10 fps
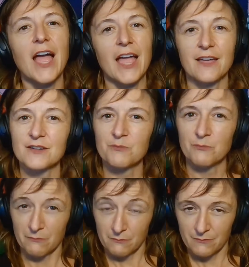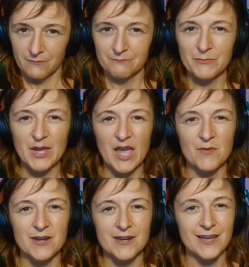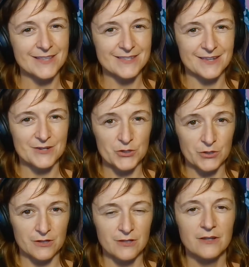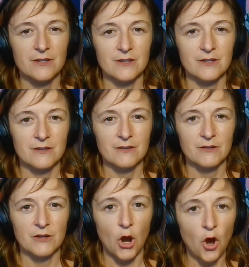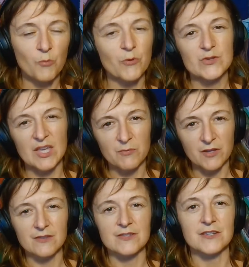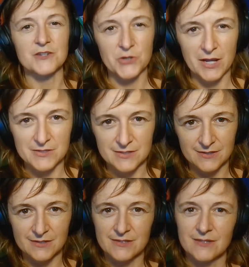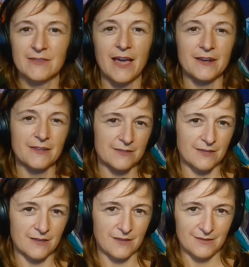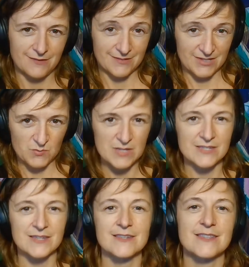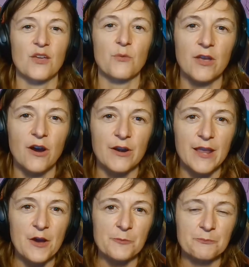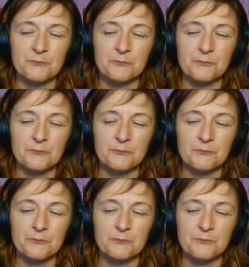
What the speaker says: and became a 9-centered Homo sapiens intransitus. That is the species that we are now.